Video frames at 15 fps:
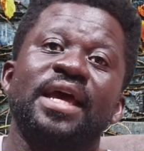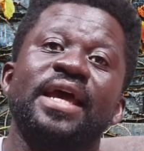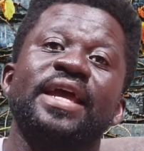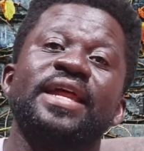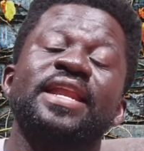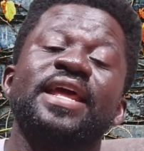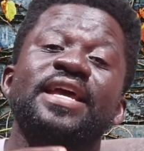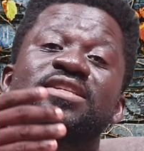
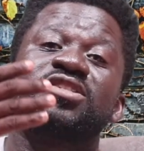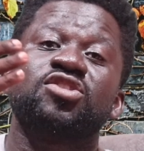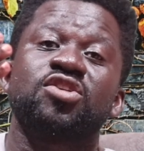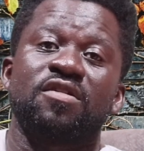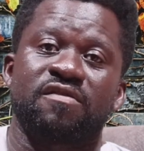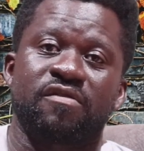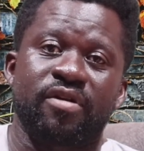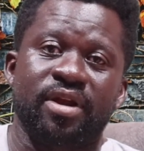in his
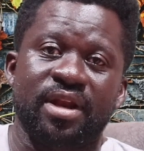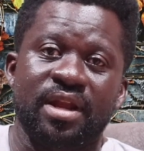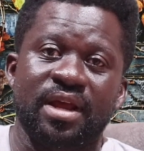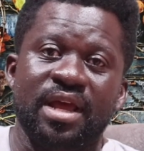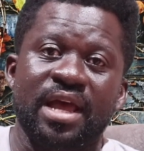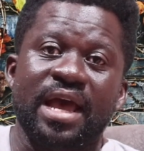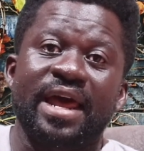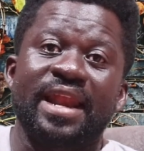suffering.
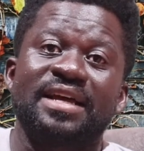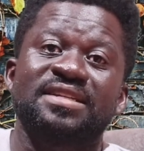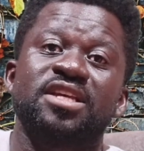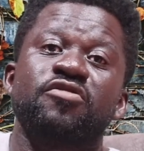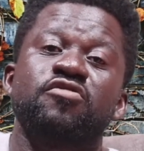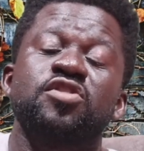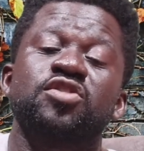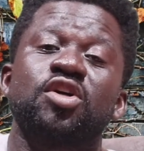And as
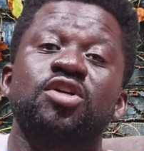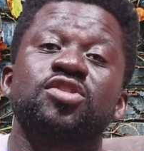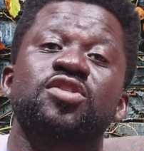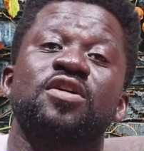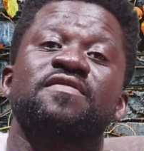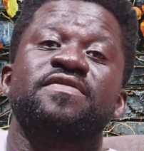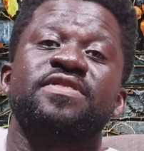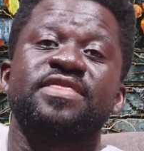a result
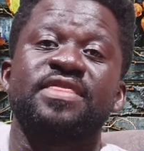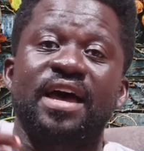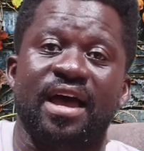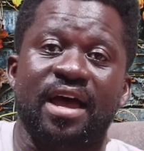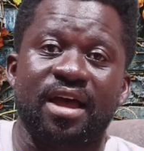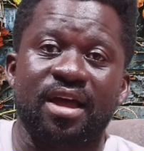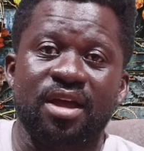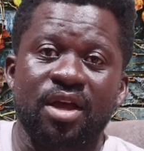of
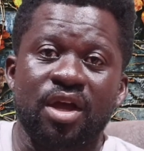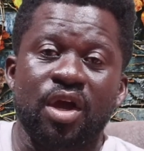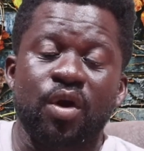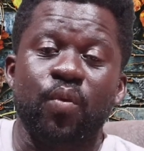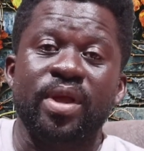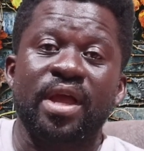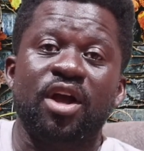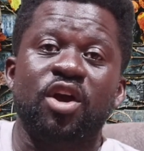that,
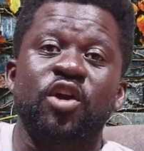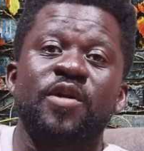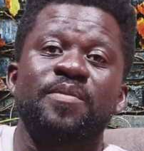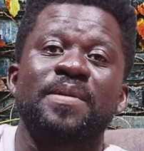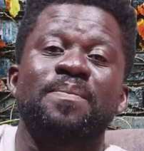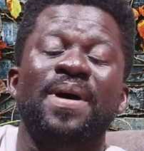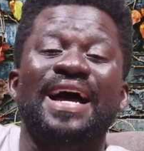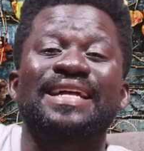we are going to
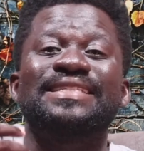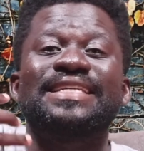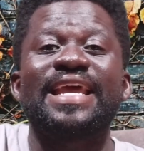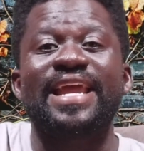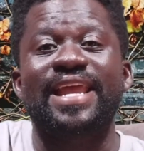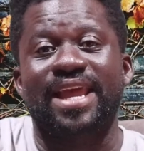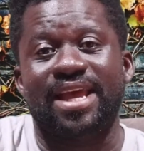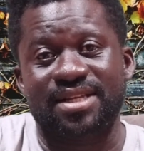be
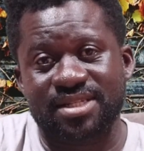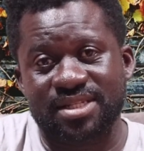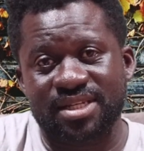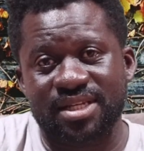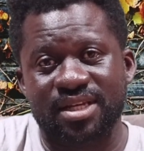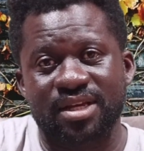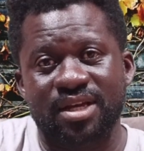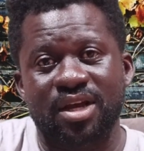partakers
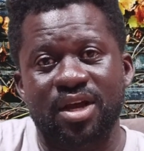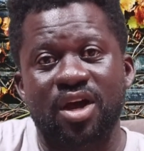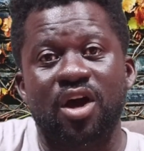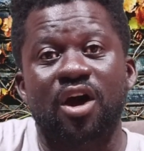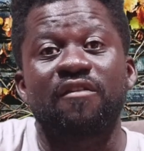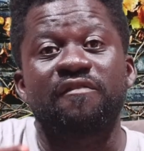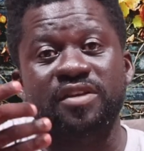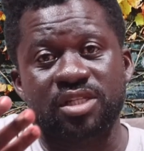
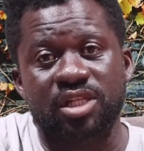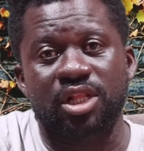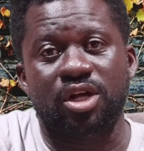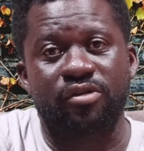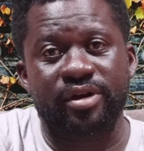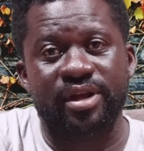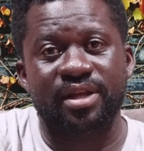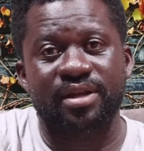of his
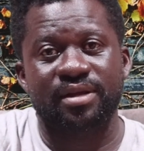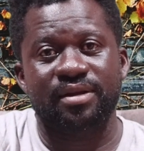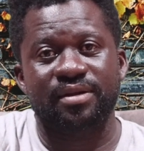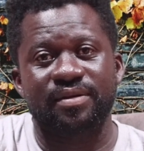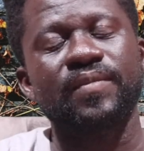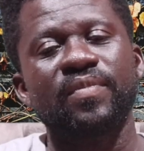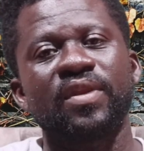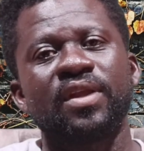glory.
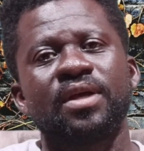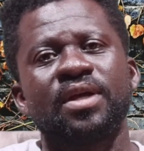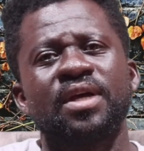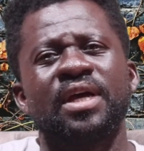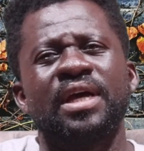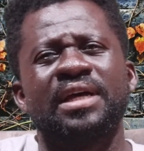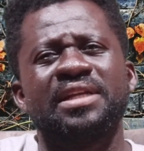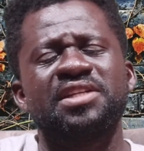
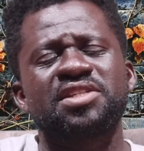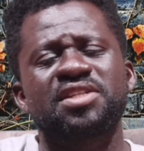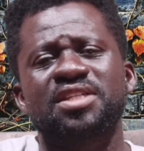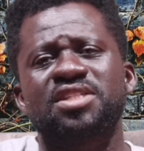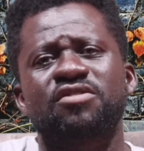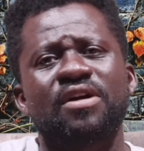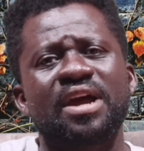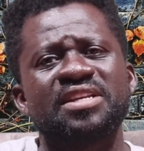
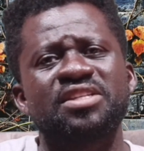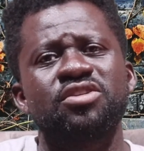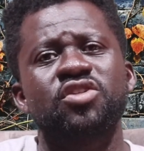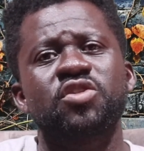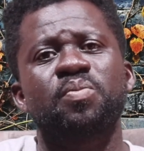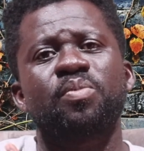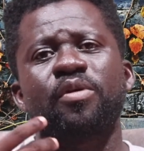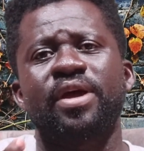Jesus Christ
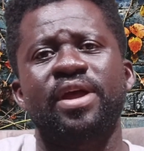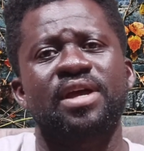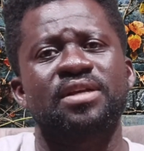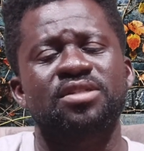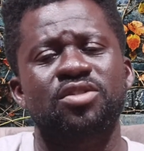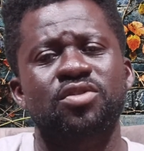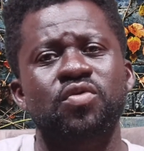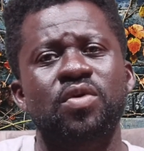used
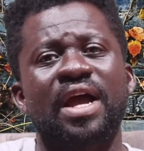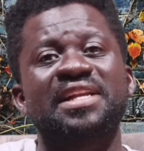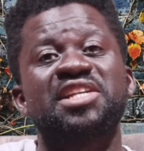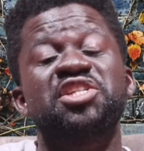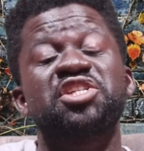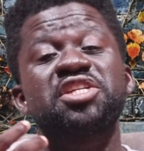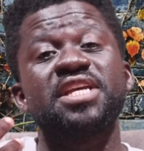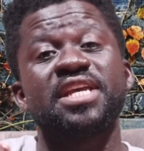prayers to
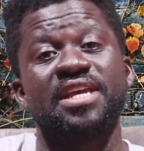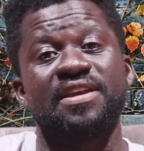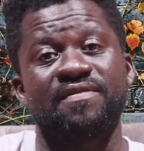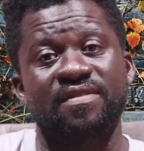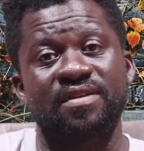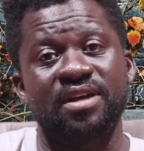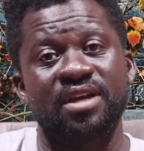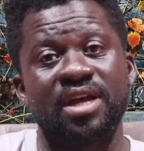achieve
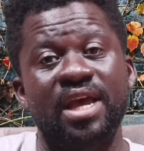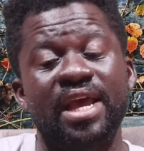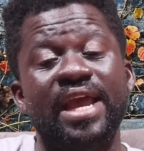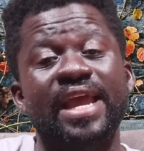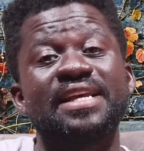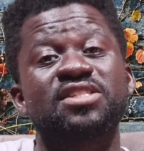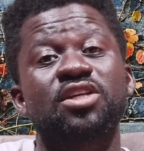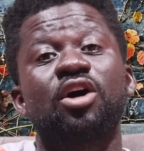
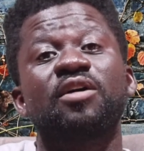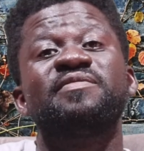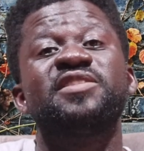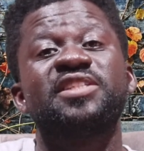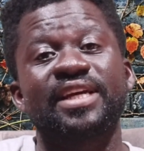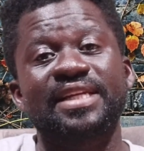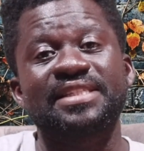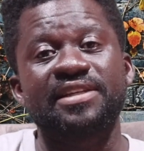his
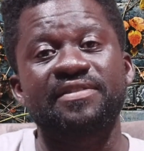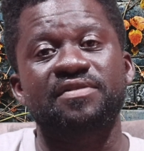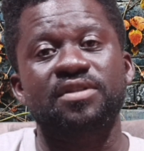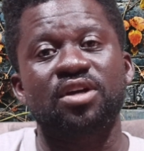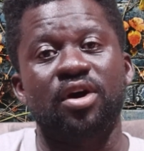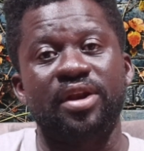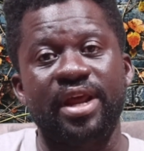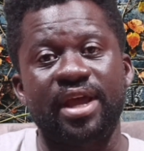objectives
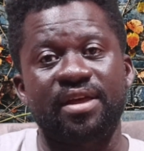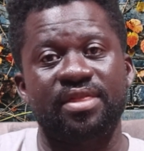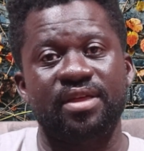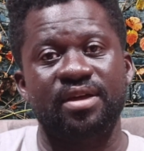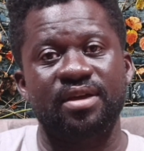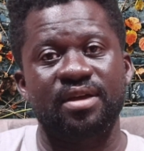on earth.